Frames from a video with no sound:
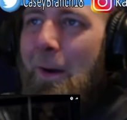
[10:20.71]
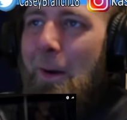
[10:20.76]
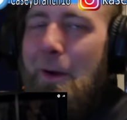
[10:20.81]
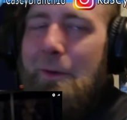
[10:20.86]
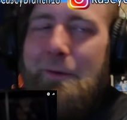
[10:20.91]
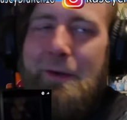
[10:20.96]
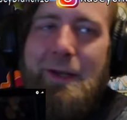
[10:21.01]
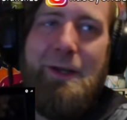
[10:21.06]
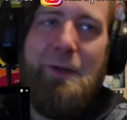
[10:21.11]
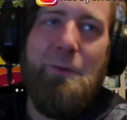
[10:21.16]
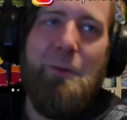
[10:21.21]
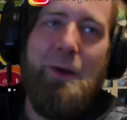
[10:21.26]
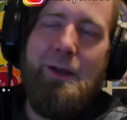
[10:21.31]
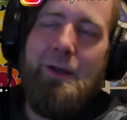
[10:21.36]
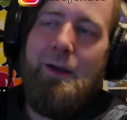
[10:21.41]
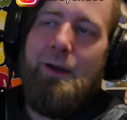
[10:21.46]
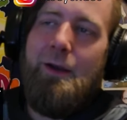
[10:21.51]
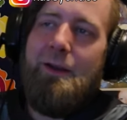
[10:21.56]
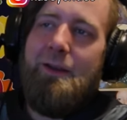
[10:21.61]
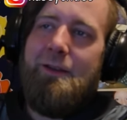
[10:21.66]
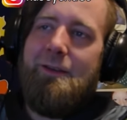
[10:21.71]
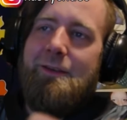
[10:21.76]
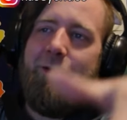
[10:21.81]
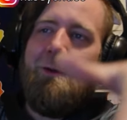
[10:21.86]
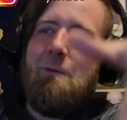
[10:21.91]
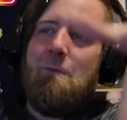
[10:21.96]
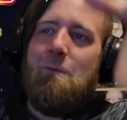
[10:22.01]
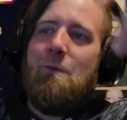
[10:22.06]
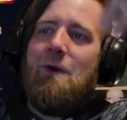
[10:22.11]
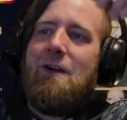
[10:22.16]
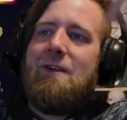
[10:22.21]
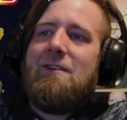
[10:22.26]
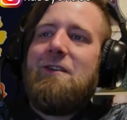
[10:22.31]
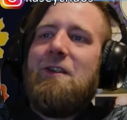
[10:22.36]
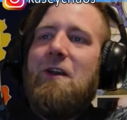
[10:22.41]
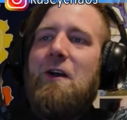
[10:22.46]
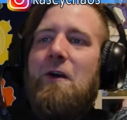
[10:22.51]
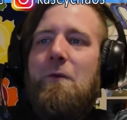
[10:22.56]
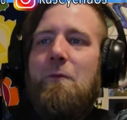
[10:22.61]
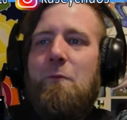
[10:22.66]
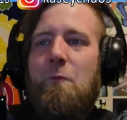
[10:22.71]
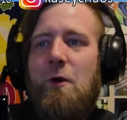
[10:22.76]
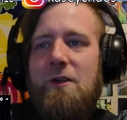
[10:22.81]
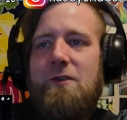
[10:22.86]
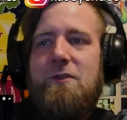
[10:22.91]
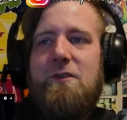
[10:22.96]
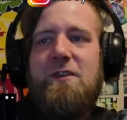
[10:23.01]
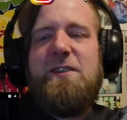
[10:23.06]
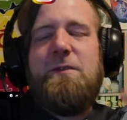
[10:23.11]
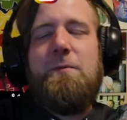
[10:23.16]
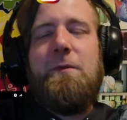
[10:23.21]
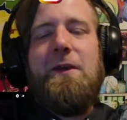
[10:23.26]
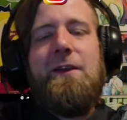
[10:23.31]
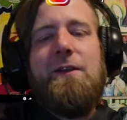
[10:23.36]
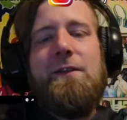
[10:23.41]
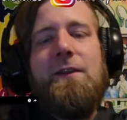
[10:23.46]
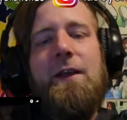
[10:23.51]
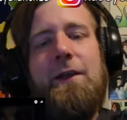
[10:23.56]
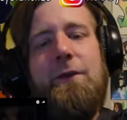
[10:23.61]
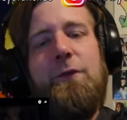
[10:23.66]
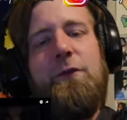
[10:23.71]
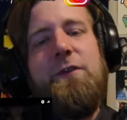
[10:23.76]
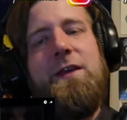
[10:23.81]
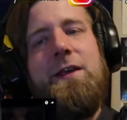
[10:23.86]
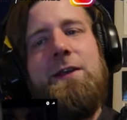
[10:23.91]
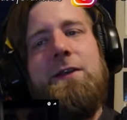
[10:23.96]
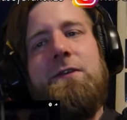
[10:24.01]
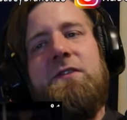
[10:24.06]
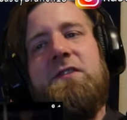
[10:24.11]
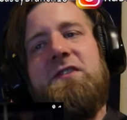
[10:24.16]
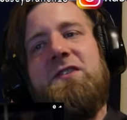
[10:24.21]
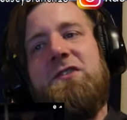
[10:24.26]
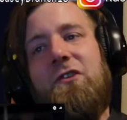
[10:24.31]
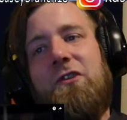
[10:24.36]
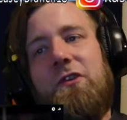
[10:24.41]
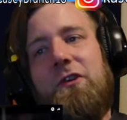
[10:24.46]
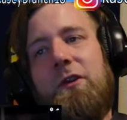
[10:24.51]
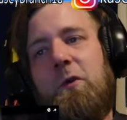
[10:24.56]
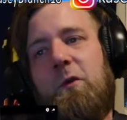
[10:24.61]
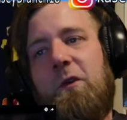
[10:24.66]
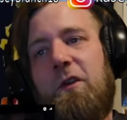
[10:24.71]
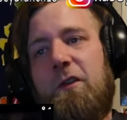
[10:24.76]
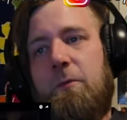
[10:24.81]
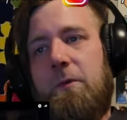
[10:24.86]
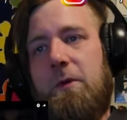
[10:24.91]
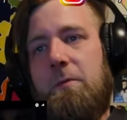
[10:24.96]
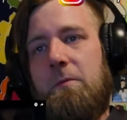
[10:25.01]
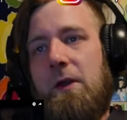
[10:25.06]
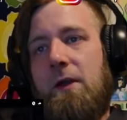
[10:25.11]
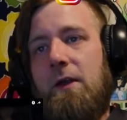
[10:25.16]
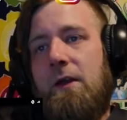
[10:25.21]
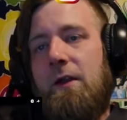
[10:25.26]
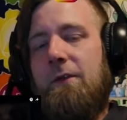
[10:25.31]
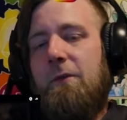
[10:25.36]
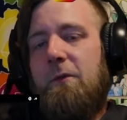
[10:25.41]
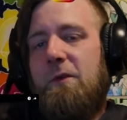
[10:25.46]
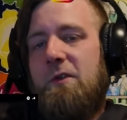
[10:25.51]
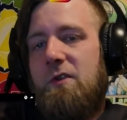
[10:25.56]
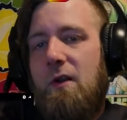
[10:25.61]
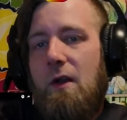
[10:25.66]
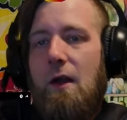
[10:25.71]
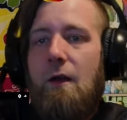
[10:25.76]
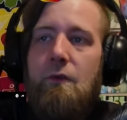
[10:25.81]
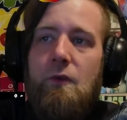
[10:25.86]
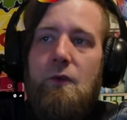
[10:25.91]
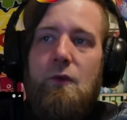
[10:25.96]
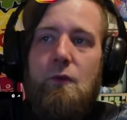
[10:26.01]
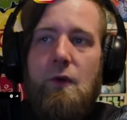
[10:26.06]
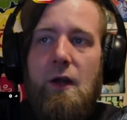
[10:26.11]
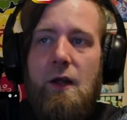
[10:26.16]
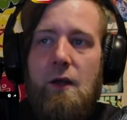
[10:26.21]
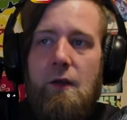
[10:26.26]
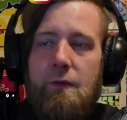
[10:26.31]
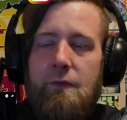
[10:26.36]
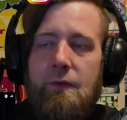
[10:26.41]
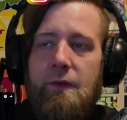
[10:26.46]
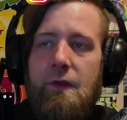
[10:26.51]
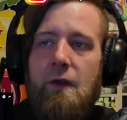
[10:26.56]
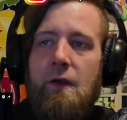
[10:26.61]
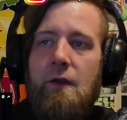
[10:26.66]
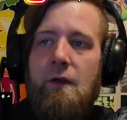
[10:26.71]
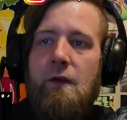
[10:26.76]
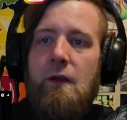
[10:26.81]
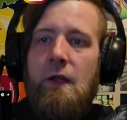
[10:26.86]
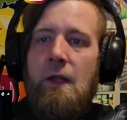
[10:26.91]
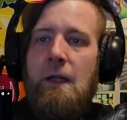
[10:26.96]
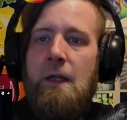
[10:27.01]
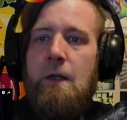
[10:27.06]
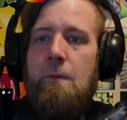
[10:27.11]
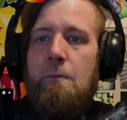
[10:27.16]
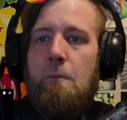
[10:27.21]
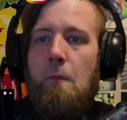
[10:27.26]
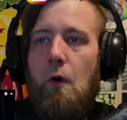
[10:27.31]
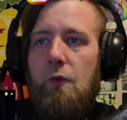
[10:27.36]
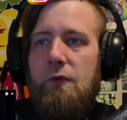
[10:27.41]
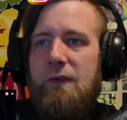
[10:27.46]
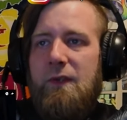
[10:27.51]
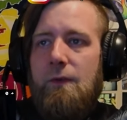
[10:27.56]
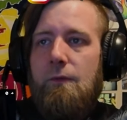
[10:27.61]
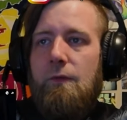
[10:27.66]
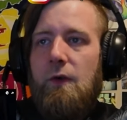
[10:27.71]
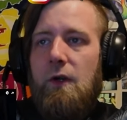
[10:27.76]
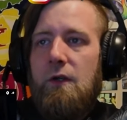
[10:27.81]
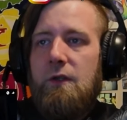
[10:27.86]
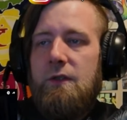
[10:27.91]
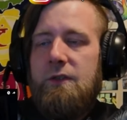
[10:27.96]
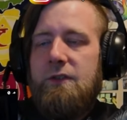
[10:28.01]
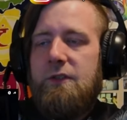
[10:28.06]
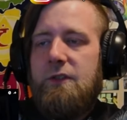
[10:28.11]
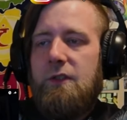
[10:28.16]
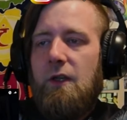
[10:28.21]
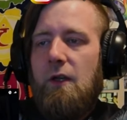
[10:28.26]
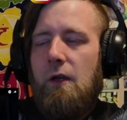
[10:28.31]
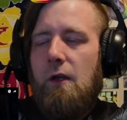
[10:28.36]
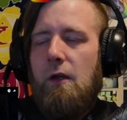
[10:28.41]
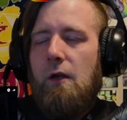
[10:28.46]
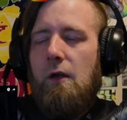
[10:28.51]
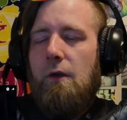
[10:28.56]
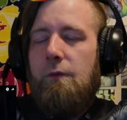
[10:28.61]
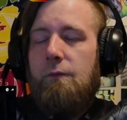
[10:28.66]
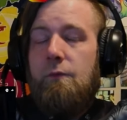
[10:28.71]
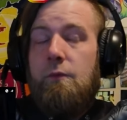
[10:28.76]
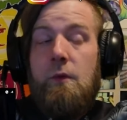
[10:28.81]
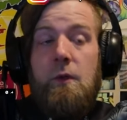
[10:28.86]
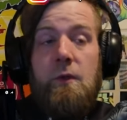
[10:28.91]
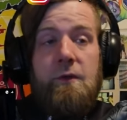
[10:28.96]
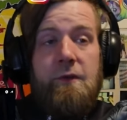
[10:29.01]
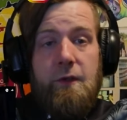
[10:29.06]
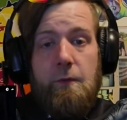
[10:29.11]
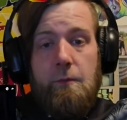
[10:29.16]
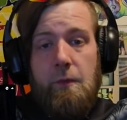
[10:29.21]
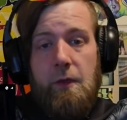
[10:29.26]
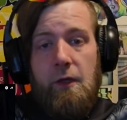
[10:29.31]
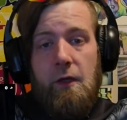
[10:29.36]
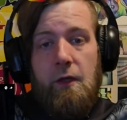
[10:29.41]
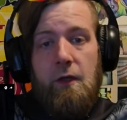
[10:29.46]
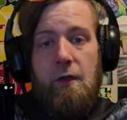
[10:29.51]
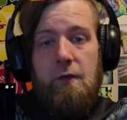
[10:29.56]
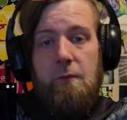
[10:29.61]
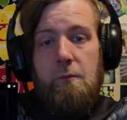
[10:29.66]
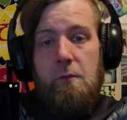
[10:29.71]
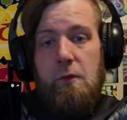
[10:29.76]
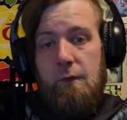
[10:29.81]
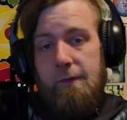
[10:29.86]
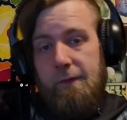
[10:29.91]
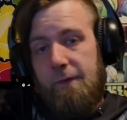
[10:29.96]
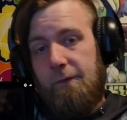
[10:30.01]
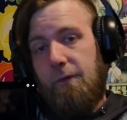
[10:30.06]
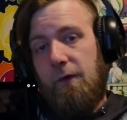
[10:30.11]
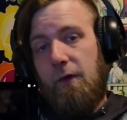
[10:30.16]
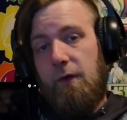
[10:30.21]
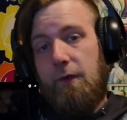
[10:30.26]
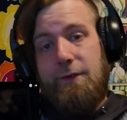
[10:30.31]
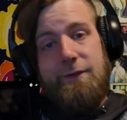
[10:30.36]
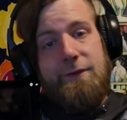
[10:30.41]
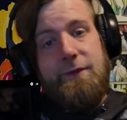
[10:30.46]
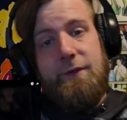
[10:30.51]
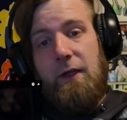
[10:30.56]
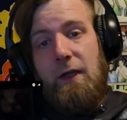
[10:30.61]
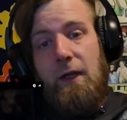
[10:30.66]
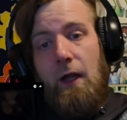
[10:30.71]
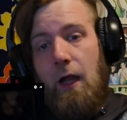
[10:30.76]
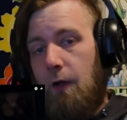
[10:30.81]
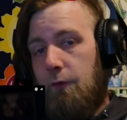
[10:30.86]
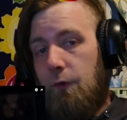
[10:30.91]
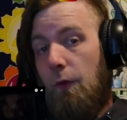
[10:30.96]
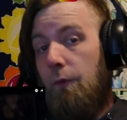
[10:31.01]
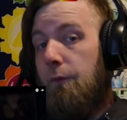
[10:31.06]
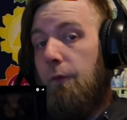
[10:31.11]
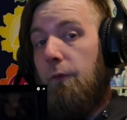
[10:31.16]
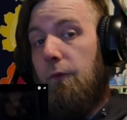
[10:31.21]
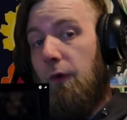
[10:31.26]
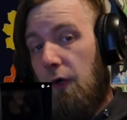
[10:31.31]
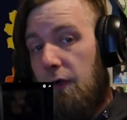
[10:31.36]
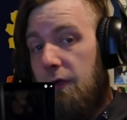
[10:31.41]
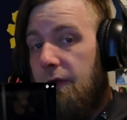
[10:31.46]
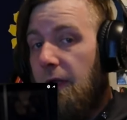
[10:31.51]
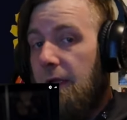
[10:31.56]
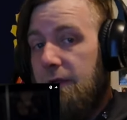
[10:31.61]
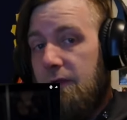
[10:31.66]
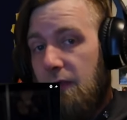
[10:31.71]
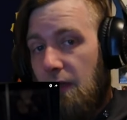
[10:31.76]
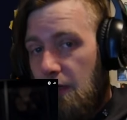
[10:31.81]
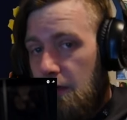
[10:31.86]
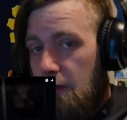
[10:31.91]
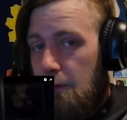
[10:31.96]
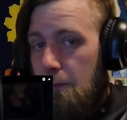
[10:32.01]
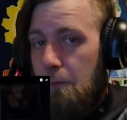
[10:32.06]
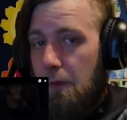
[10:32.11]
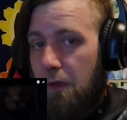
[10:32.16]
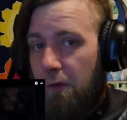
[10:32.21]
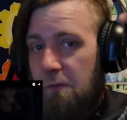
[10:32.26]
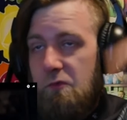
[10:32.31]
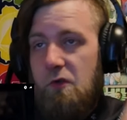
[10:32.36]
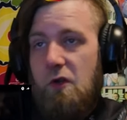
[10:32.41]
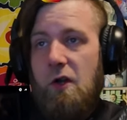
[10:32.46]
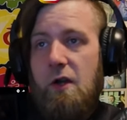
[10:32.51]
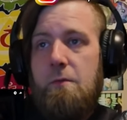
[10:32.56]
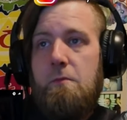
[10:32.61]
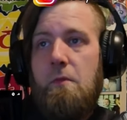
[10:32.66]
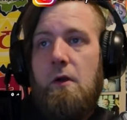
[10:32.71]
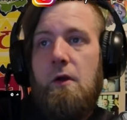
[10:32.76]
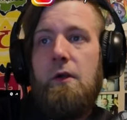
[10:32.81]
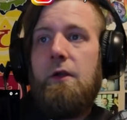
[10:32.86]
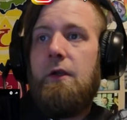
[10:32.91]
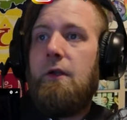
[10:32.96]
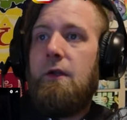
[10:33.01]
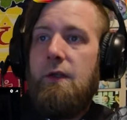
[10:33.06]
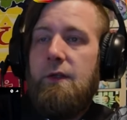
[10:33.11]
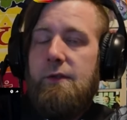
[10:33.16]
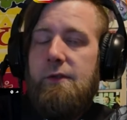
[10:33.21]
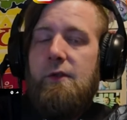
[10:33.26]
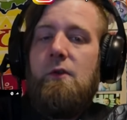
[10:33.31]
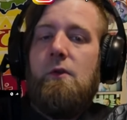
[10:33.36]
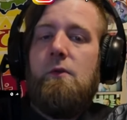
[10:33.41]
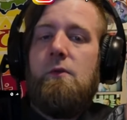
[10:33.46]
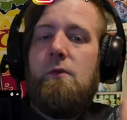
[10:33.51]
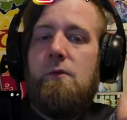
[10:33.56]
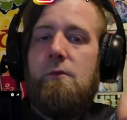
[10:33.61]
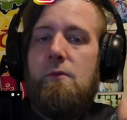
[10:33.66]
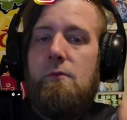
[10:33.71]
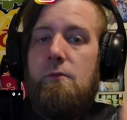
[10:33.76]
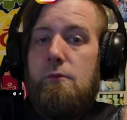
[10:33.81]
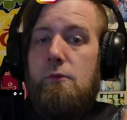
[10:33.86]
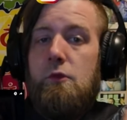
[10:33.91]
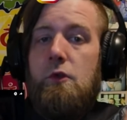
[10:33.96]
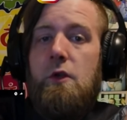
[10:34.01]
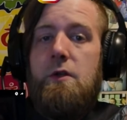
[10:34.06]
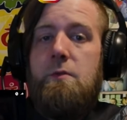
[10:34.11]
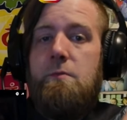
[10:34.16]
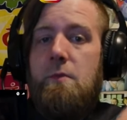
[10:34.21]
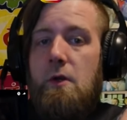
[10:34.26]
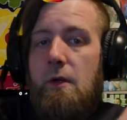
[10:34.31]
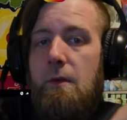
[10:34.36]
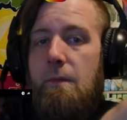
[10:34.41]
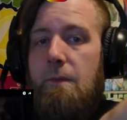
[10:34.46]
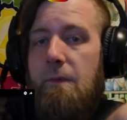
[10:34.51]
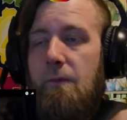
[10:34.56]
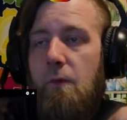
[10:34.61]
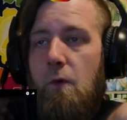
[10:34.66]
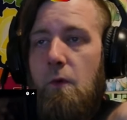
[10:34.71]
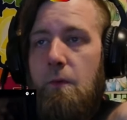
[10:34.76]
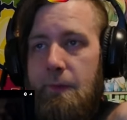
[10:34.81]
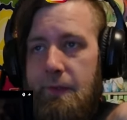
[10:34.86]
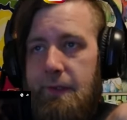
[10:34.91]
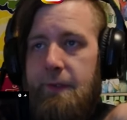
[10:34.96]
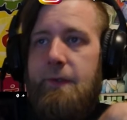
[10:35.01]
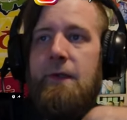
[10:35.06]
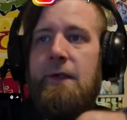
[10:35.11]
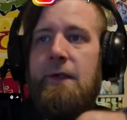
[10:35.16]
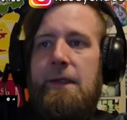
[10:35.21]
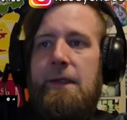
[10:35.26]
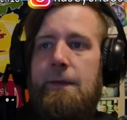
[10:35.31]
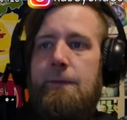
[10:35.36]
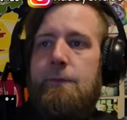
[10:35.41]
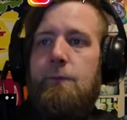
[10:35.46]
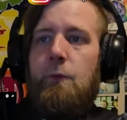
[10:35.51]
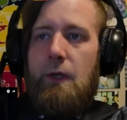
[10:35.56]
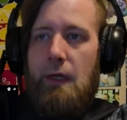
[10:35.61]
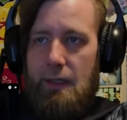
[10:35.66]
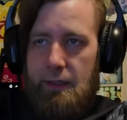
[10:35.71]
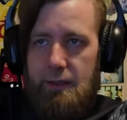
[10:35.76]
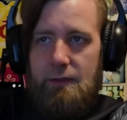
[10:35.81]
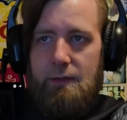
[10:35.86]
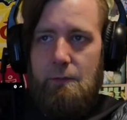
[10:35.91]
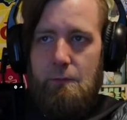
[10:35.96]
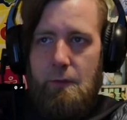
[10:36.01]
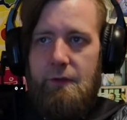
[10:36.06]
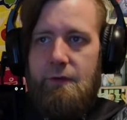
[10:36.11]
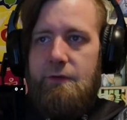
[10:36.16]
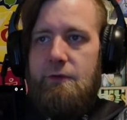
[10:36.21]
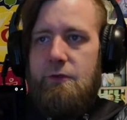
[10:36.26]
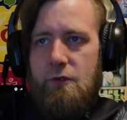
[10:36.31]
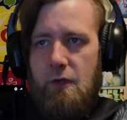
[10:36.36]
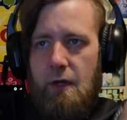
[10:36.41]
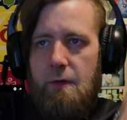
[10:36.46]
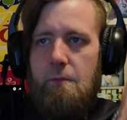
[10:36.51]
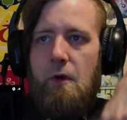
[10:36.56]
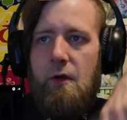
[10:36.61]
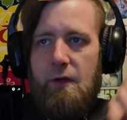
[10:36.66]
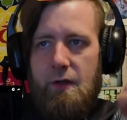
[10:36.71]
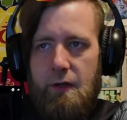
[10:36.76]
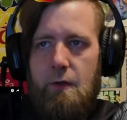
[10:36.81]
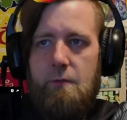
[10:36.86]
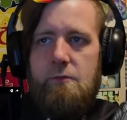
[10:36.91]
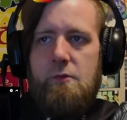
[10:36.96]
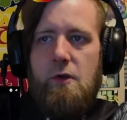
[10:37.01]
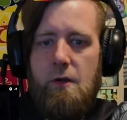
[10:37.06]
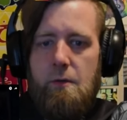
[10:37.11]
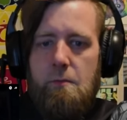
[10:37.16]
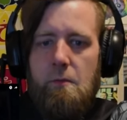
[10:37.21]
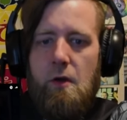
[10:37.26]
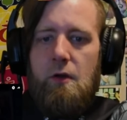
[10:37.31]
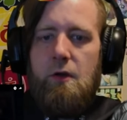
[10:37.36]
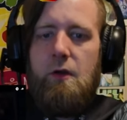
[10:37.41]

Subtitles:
Anyway, guys, much love, much respect. Thanks for taking this journey with me, man, as we travel around the multiverse of music, man, the music verse. I don't know if you've heard that term, but I'm trademarking it, so don't trademark it before me. When I get the money to trademark it, I'm trademarking.